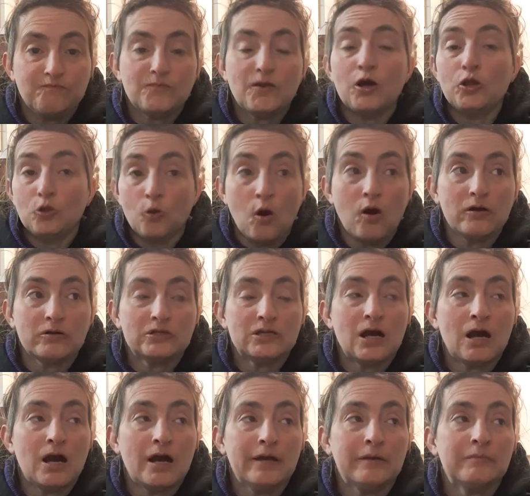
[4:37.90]
a long
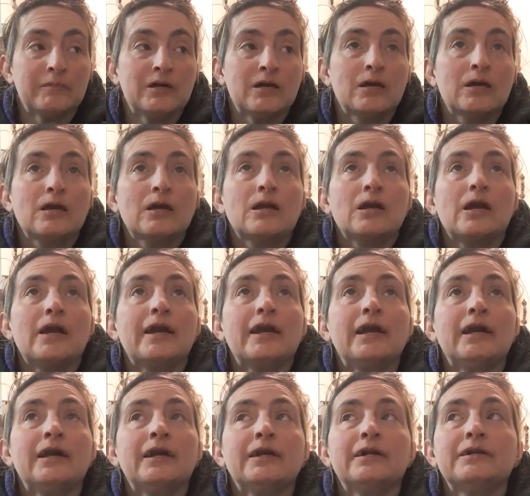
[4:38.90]
time,
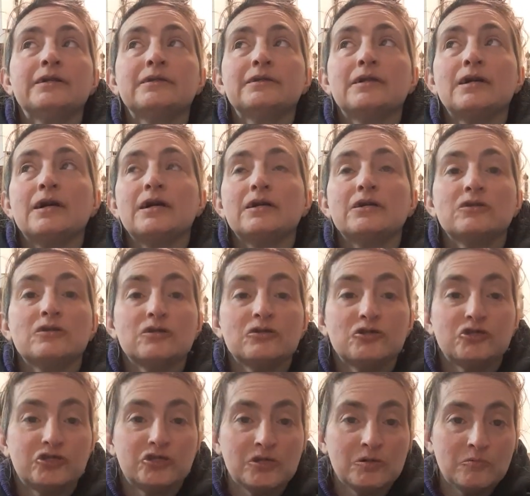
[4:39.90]
and uh,
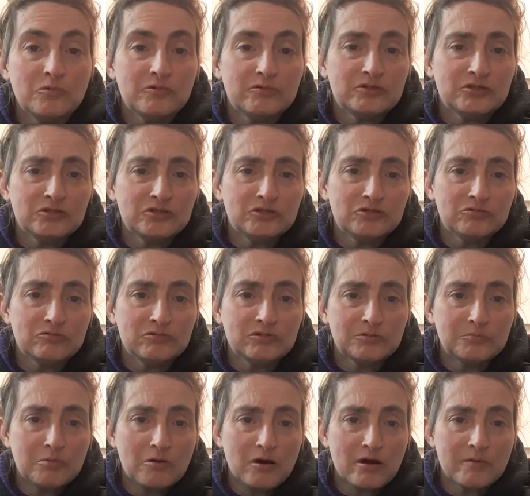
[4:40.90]
she moved into an
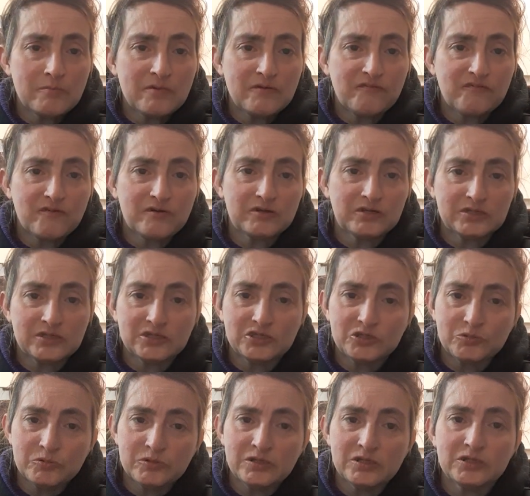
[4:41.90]
apartment first, then
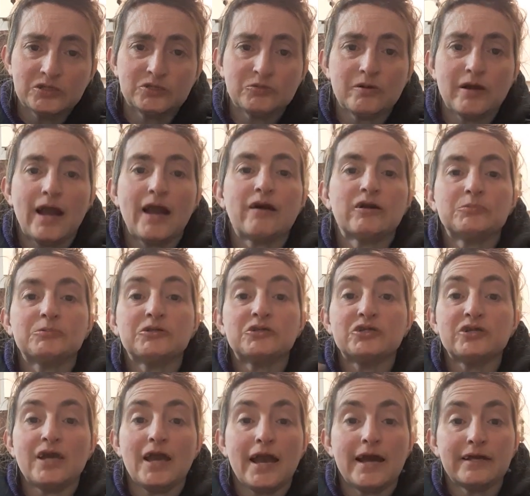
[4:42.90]
she went into a house, and
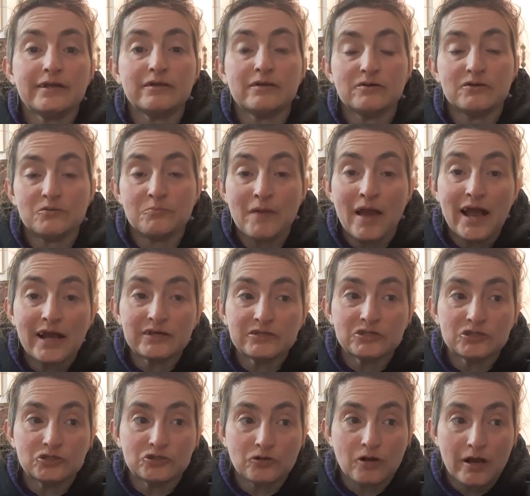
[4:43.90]
she had this
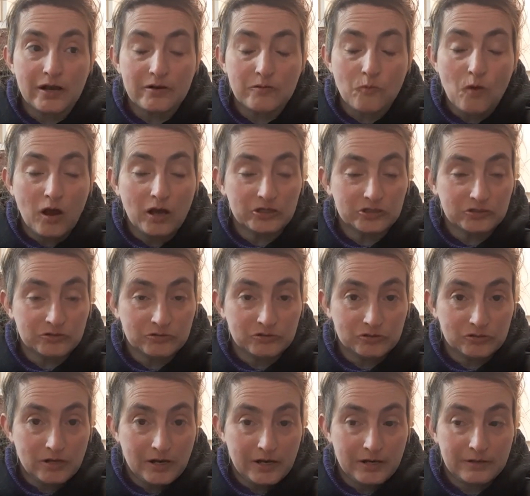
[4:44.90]
magic dry washer and
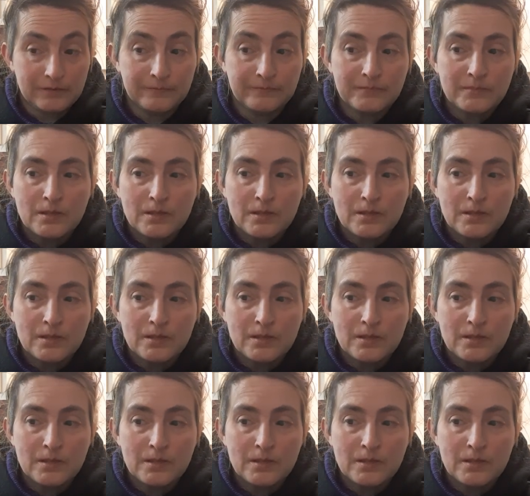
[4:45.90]
dryer,